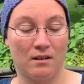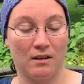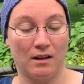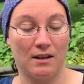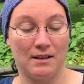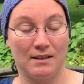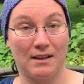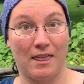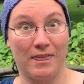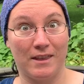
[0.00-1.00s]

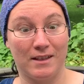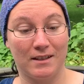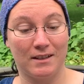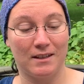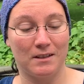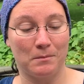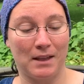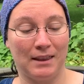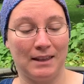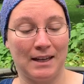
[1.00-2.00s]
Guys, this is
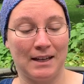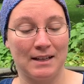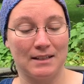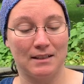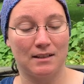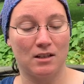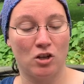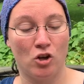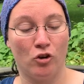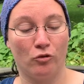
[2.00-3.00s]
my last
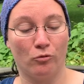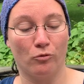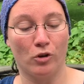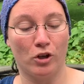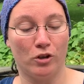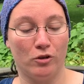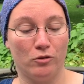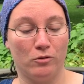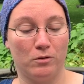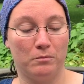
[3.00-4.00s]

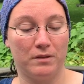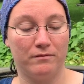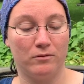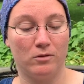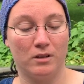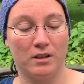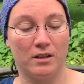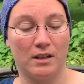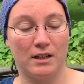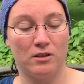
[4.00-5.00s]
row
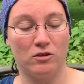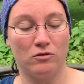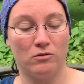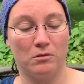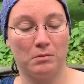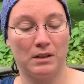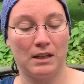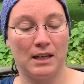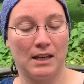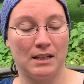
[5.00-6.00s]
before I do the
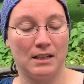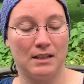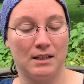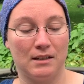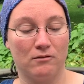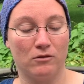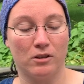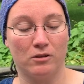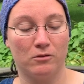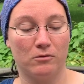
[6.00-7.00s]
plain knit
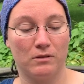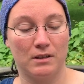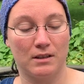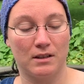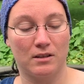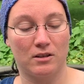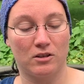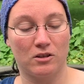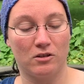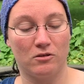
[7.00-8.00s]
row. This is
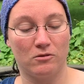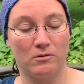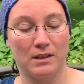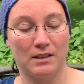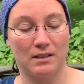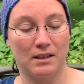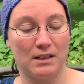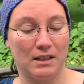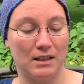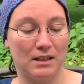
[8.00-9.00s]
so
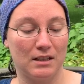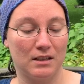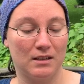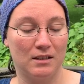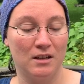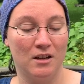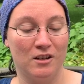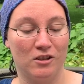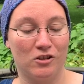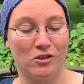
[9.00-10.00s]
exciting.
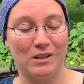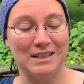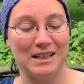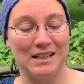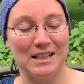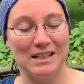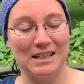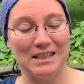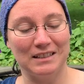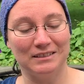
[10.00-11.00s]
So
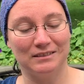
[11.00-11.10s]
exciting.